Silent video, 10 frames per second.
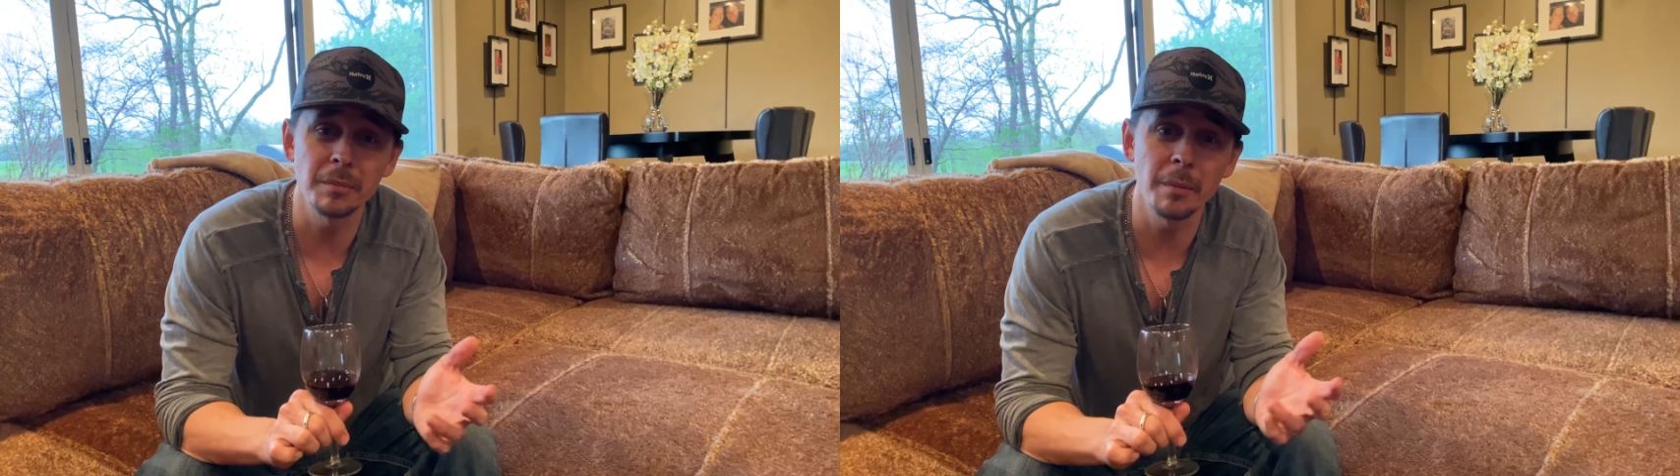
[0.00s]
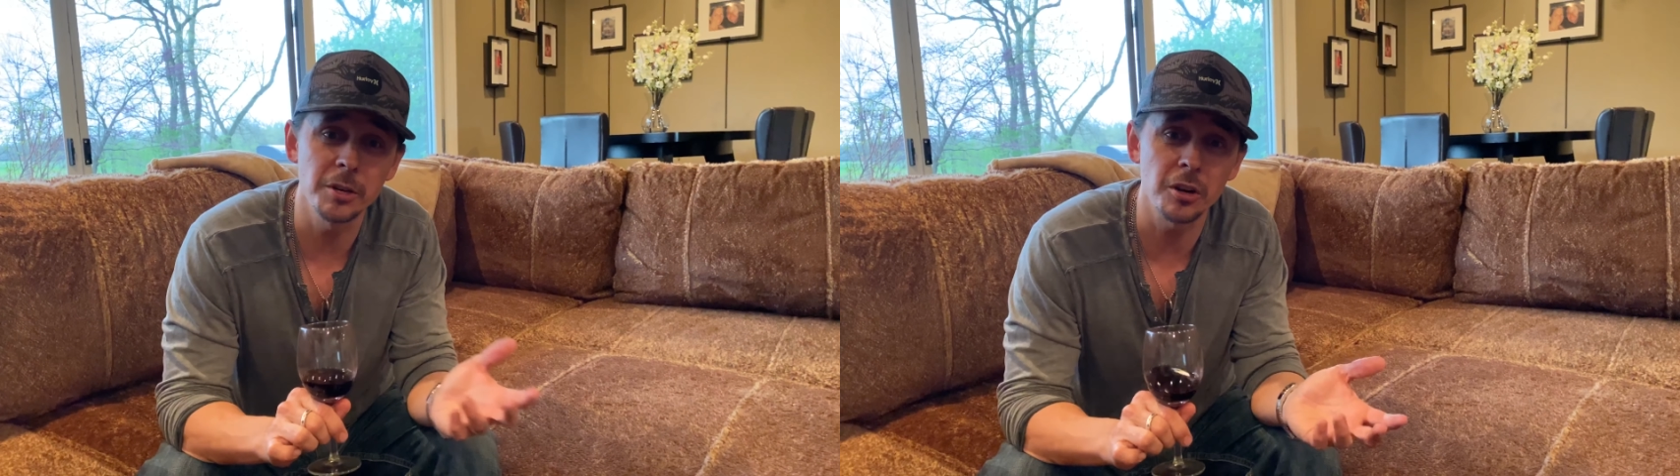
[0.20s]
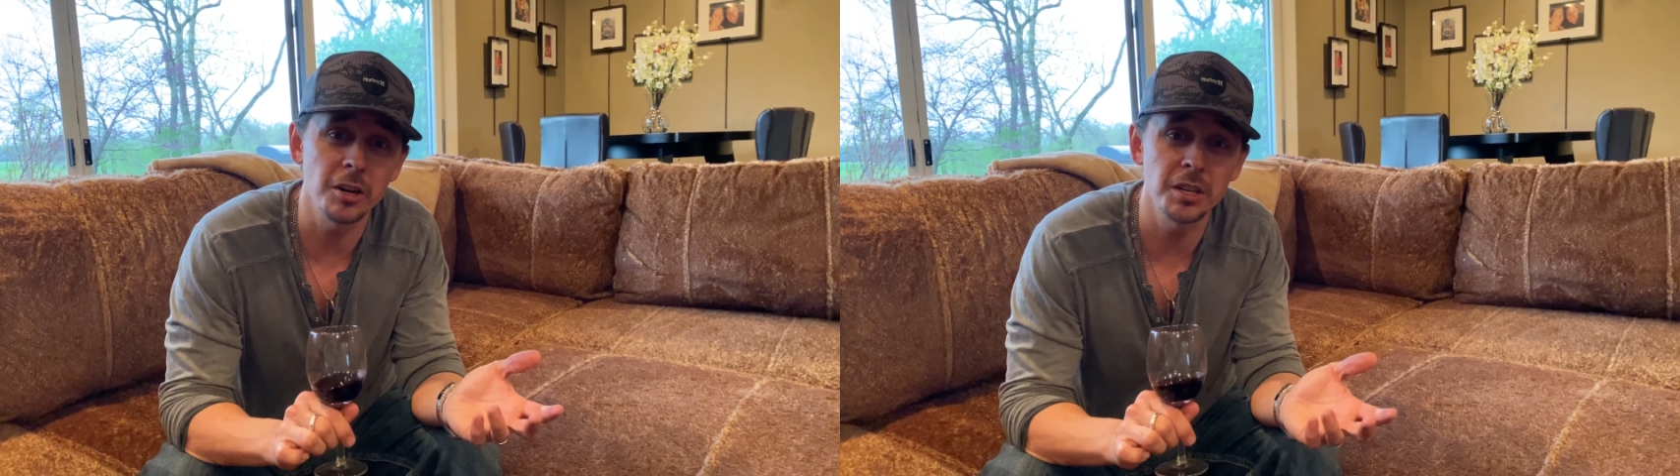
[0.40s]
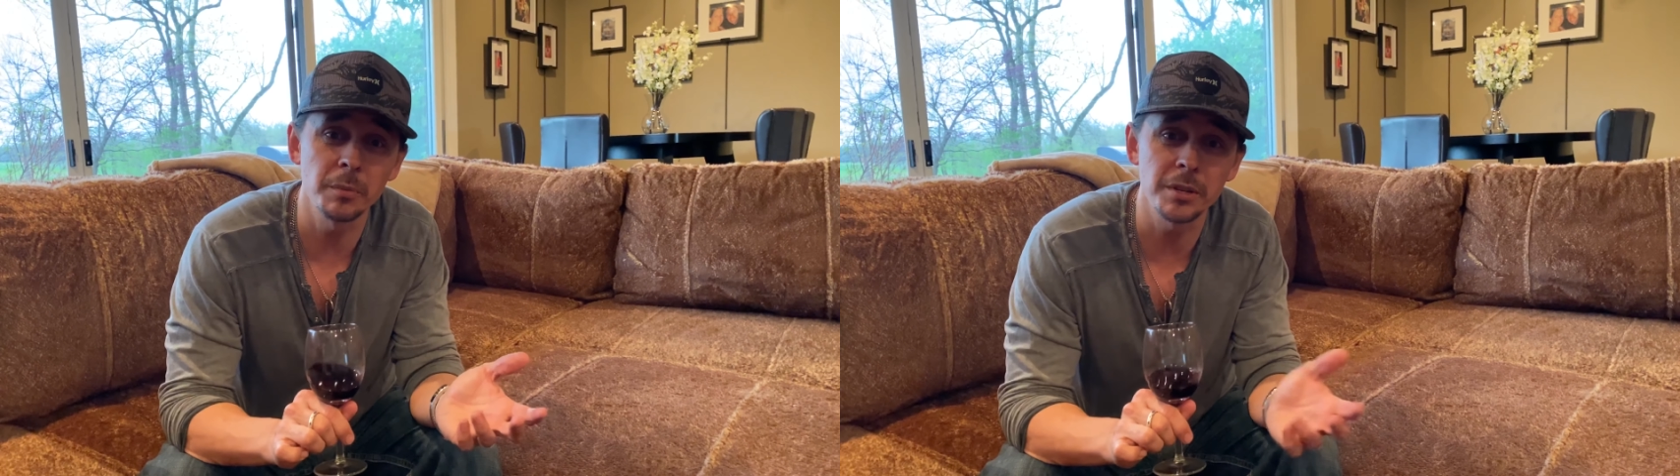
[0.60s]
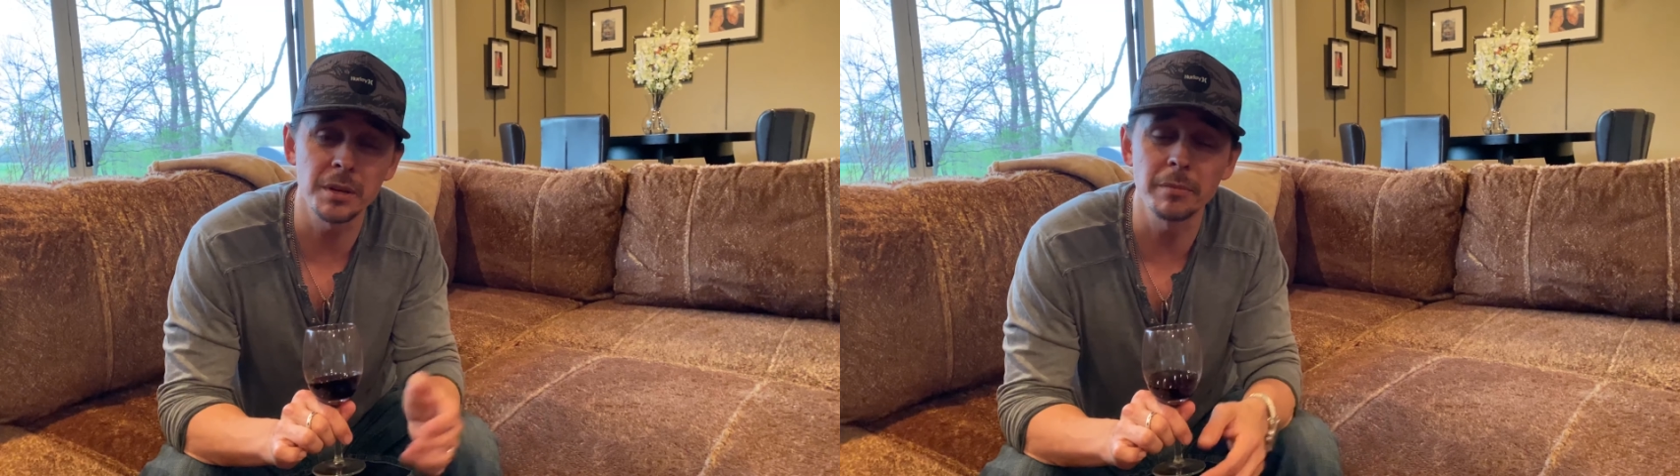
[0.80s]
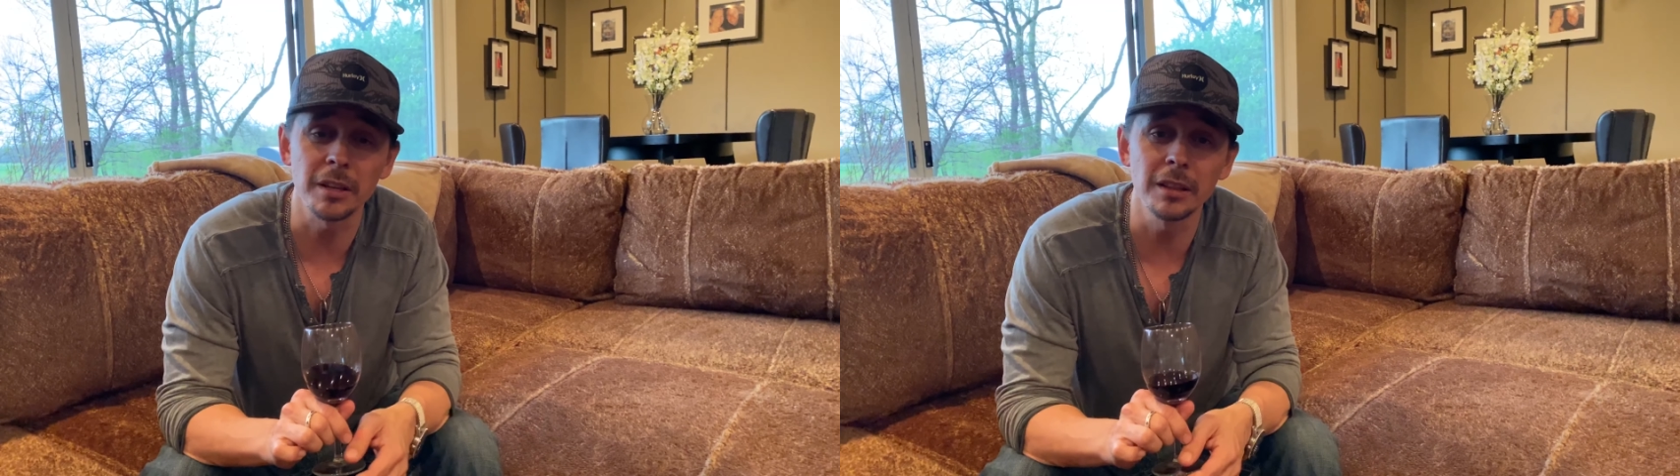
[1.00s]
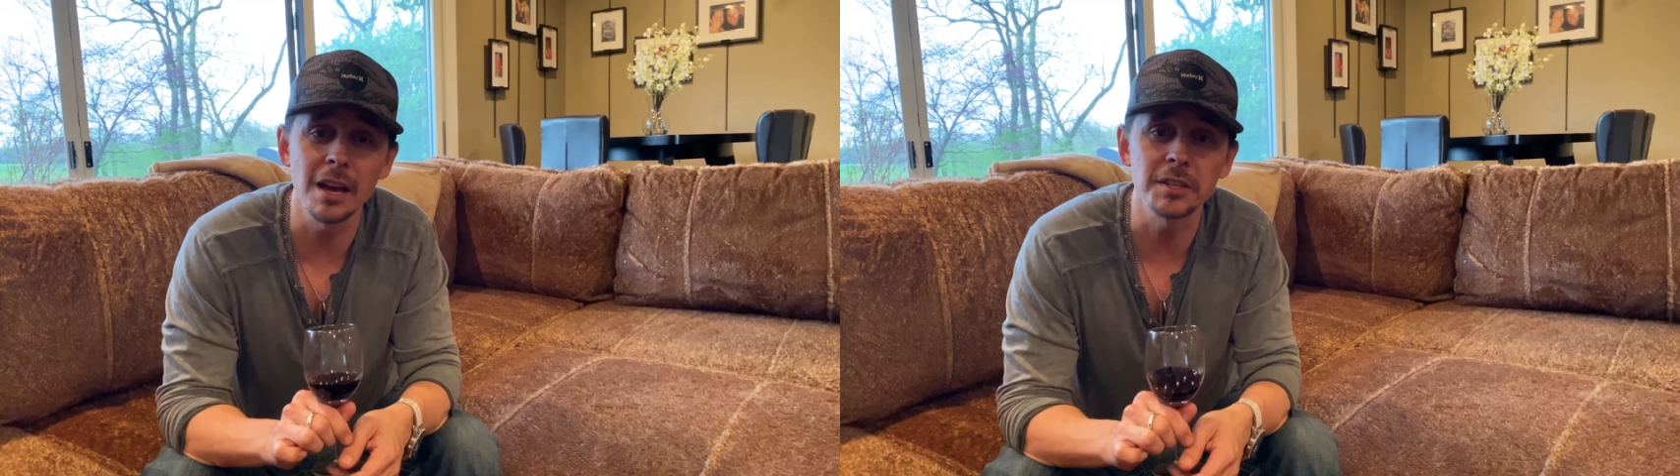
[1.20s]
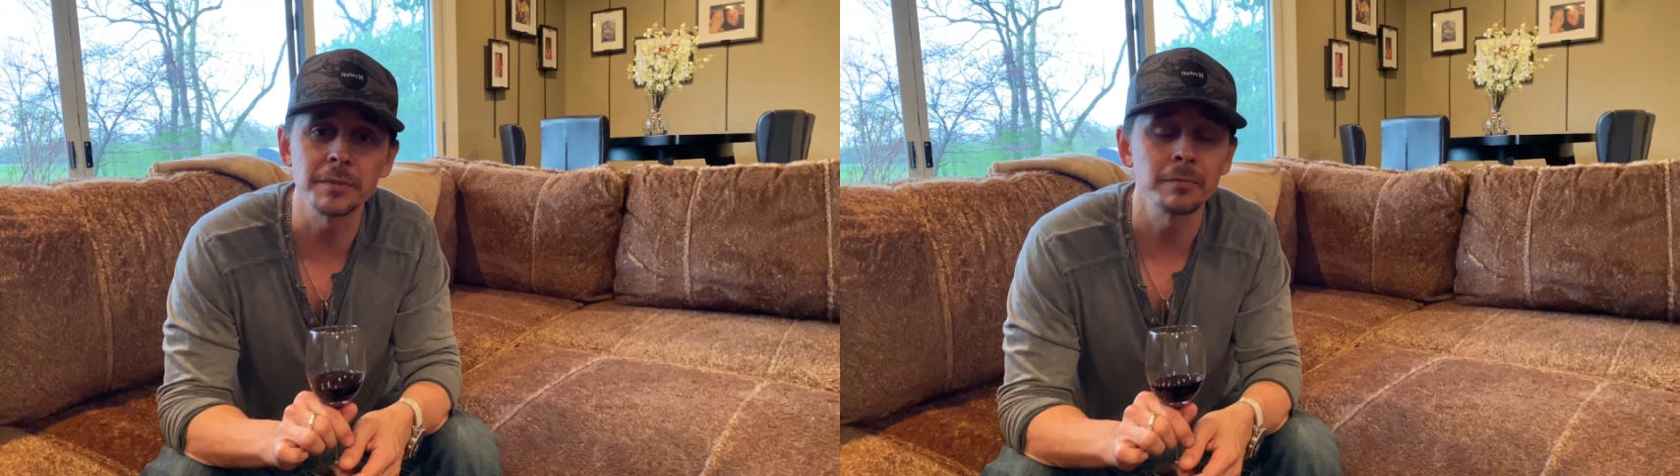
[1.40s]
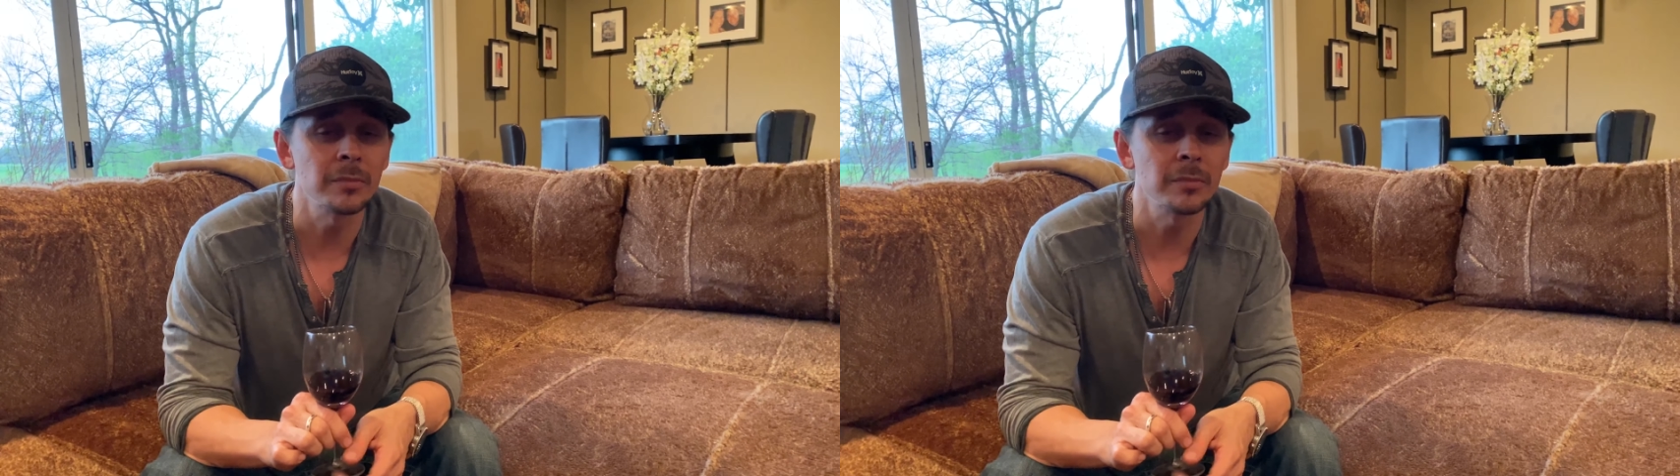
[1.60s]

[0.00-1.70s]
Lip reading: maybe charge them with something less.